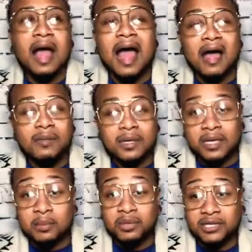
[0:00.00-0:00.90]
I
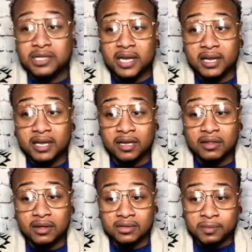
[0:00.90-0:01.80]
really appreciated
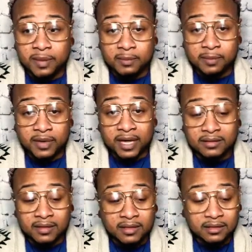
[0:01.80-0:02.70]
those people,
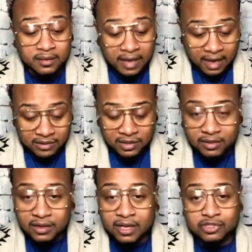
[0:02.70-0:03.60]
like the
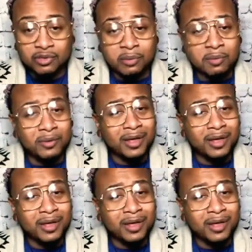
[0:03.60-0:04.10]
down-to-earth country people.